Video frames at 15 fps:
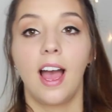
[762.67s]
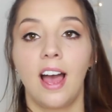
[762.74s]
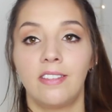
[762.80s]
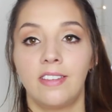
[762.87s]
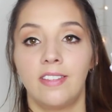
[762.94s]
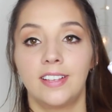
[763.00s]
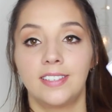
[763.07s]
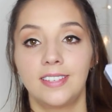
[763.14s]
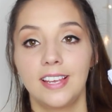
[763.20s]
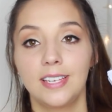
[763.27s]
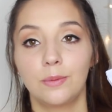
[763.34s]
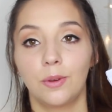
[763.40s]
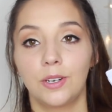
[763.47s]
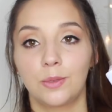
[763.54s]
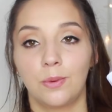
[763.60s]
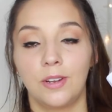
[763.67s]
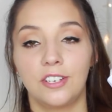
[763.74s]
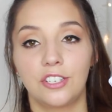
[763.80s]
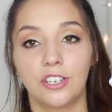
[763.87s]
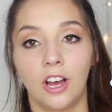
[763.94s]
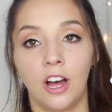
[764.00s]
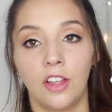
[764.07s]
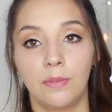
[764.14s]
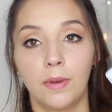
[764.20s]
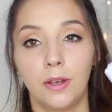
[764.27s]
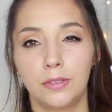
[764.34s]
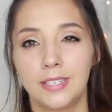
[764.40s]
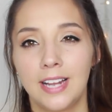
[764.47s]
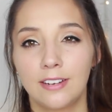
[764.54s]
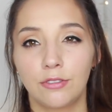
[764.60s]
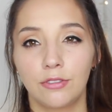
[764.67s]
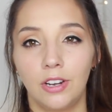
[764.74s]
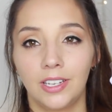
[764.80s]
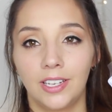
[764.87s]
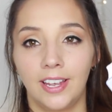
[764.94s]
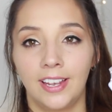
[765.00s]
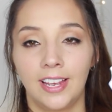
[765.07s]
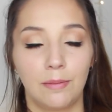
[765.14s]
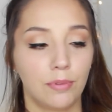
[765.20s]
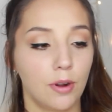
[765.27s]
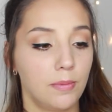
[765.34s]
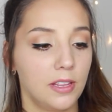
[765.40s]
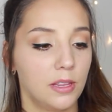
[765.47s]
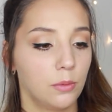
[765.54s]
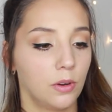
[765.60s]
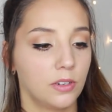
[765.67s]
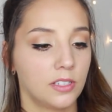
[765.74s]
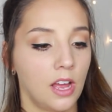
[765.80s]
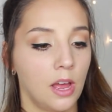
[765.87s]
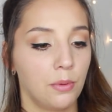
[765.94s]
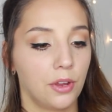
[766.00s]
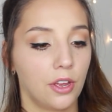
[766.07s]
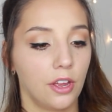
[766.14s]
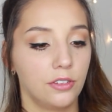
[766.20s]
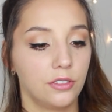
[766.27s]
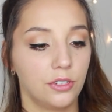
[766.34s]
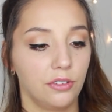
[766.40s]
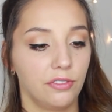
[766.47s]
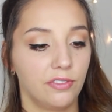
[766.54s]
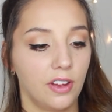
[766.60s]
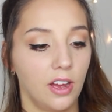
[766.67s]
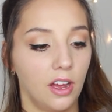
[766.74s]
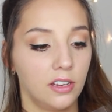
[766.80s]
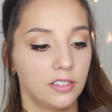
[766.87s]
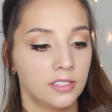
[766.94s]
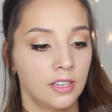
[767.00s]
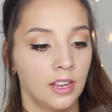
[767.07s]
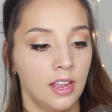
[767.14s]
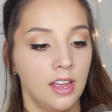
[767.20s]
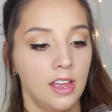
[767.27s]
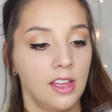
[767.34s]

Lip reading: And then there's these ones, which are the most natural looking and probably the ones that I would go to first.